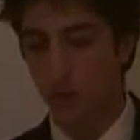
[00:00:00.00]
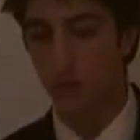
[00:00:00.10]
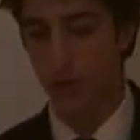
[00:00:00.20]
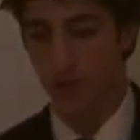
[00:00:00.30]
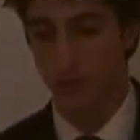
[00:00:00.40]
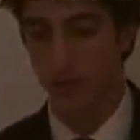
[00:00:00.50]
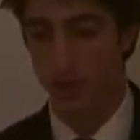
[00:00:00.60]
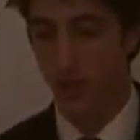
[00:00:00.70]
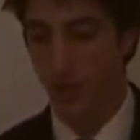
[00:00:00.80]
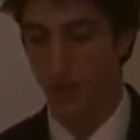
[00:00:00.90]
human rights
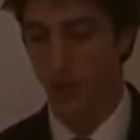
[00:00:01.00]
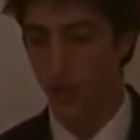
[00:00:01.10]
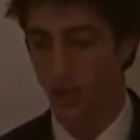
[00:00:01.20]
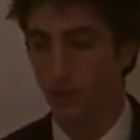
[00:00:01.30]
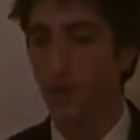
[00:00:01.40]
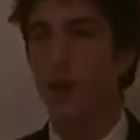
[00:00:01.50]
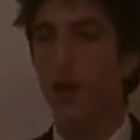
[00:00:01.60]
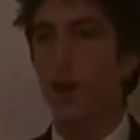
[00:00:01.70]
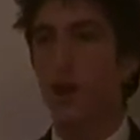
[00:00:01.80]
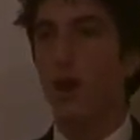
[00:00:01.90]
image in the country.
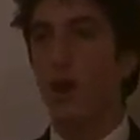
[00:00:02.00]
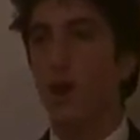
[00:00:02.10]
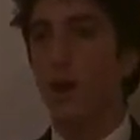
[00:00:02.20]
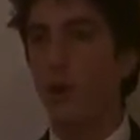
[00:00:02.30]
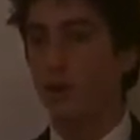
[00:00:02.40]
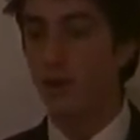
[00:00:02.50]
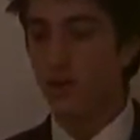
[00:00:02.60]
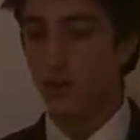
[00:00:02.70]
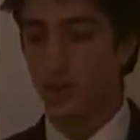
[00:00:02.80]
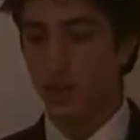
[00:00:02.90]
What
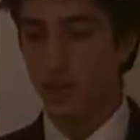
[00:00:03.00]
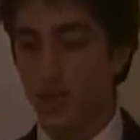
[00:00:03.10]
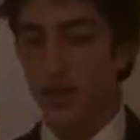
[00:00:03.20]
this means